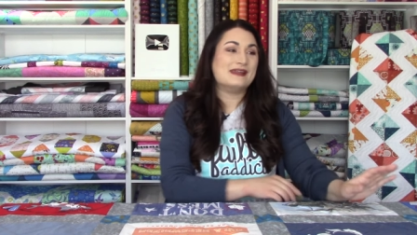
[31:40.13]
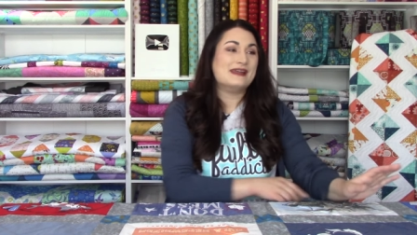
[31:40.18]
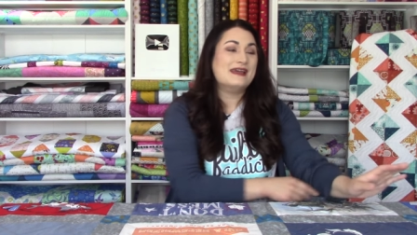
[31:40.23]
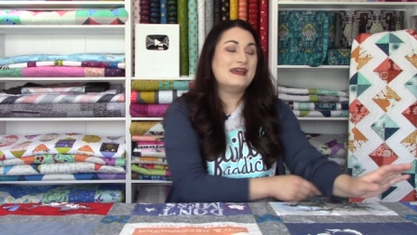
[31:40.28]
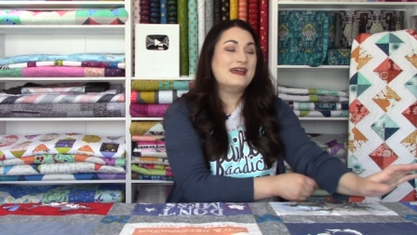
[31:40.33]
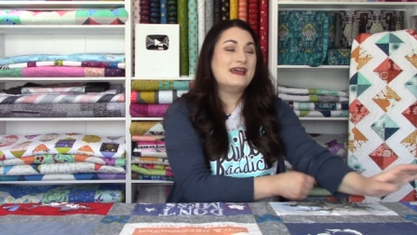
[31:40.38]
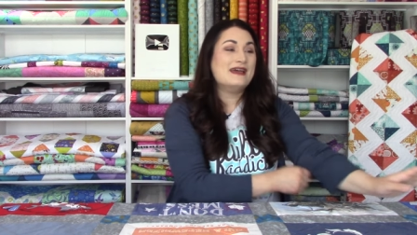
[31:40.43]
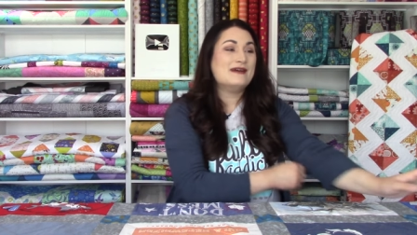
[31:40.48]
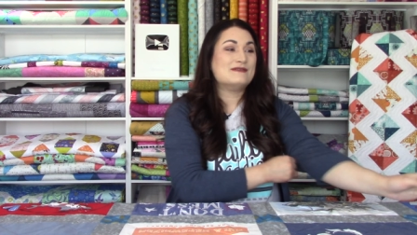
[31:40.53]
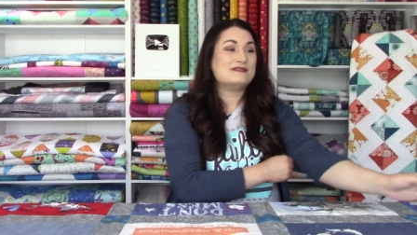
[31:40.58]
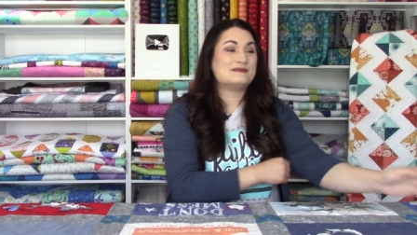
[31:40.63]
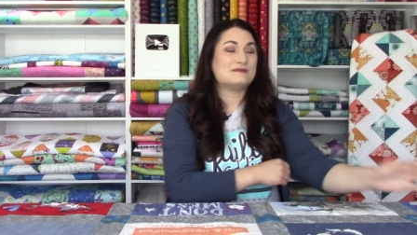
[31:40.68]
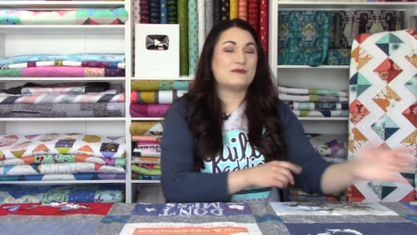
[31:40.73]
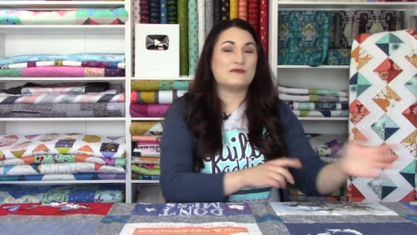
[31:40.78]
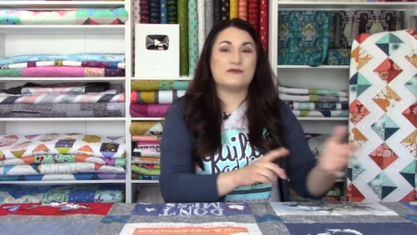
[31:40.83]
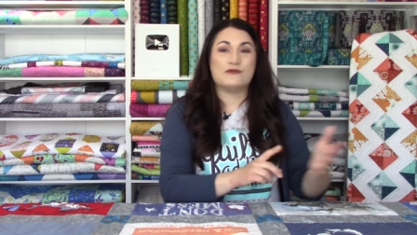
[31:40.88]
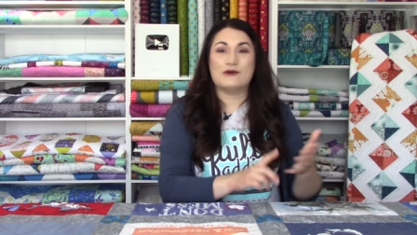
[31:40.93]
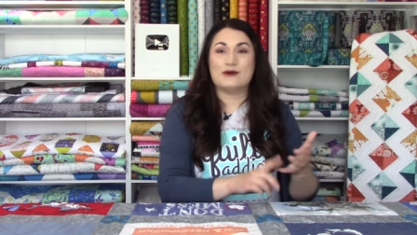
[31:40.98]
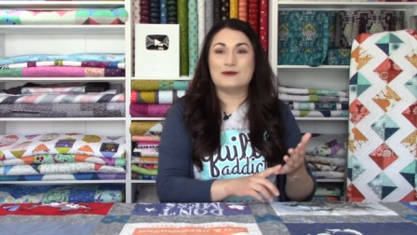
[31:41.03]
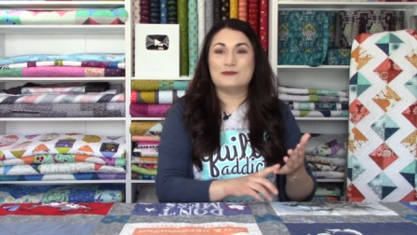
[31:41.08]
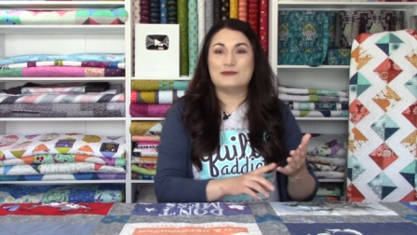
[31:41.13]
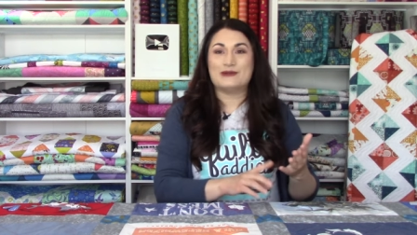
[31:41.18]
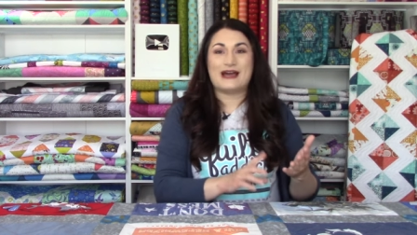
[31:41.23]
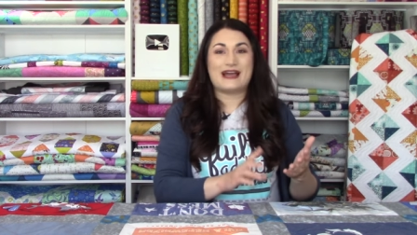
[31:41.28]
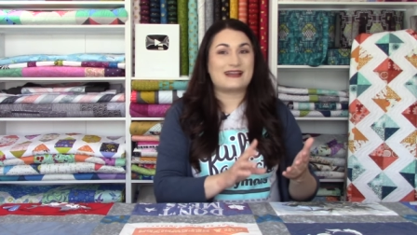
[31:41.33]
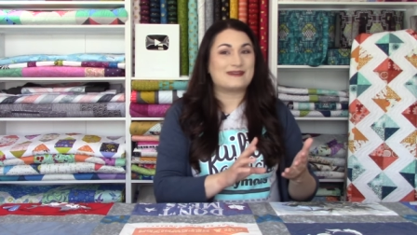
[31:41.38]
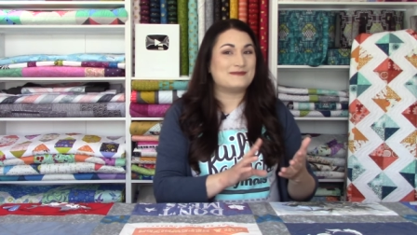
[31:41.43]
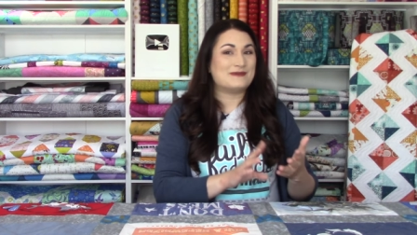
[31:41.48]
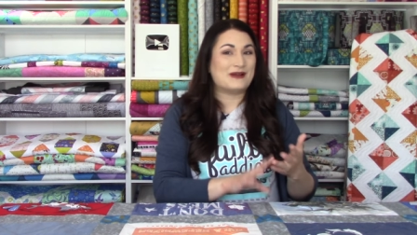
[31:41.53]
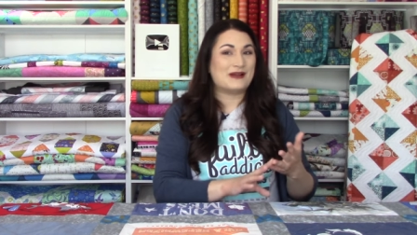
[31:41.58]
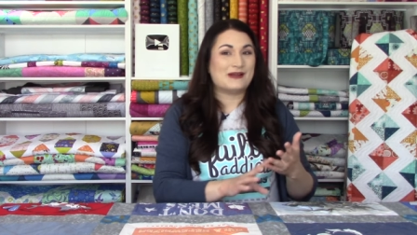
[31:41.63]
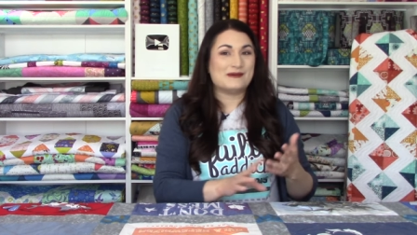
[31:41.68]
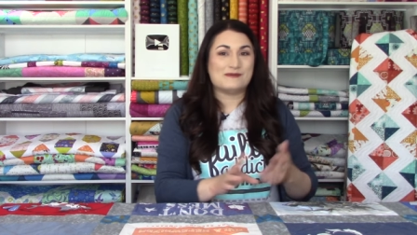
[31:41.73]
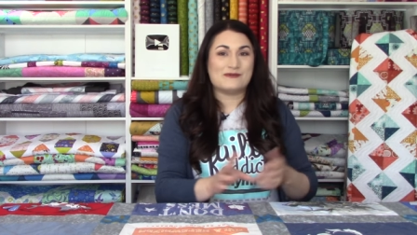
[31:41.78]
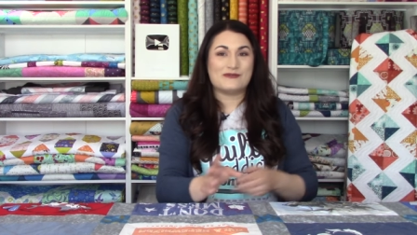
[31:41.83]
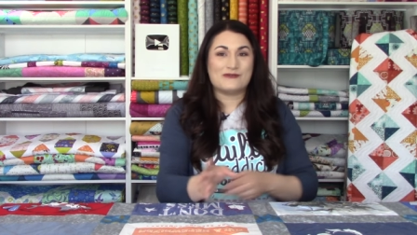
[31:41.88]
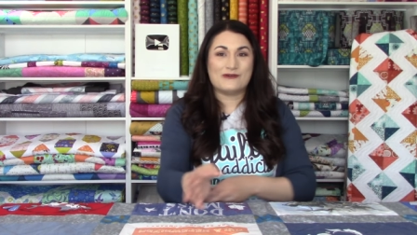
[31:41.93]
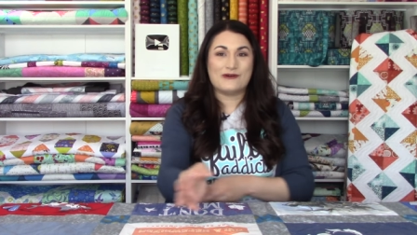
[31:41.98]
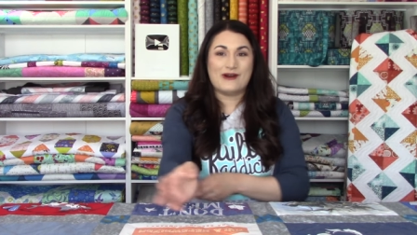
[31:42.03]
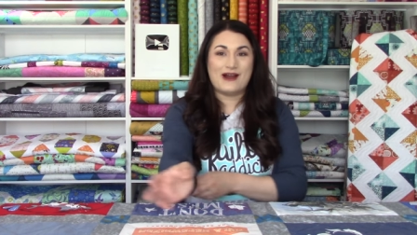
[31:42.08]
it was before Blackberry,
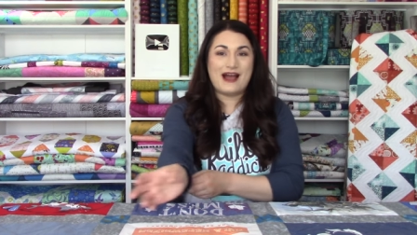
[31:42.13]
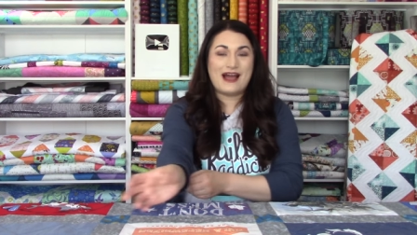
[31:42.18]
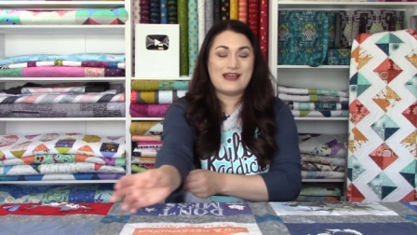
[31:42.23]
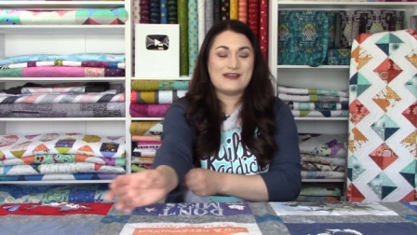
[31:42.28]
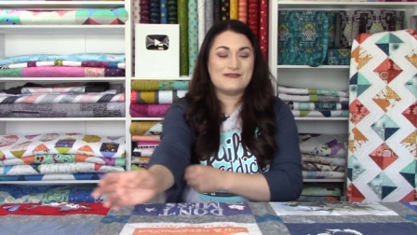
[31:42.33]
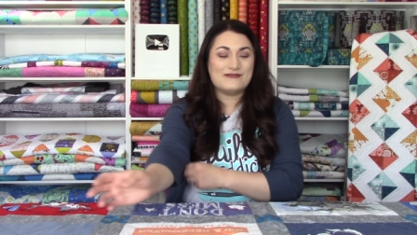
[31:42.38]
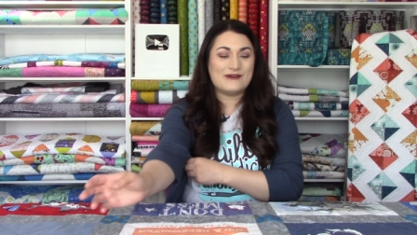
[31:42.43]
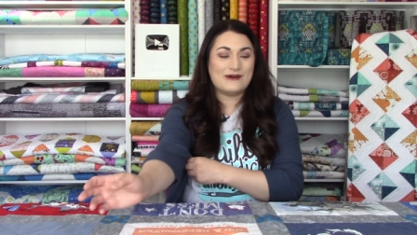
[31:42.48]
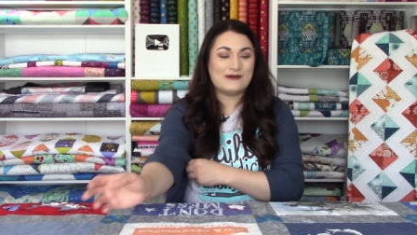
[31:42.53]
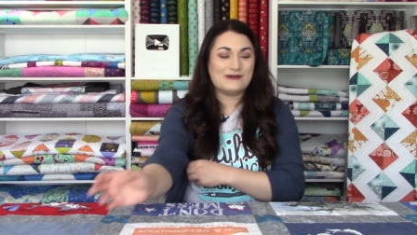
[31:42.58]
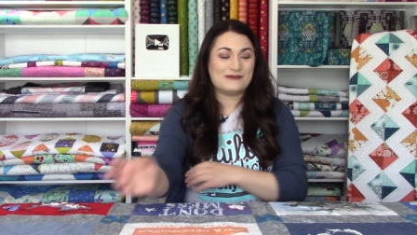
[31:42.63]
before iPhone,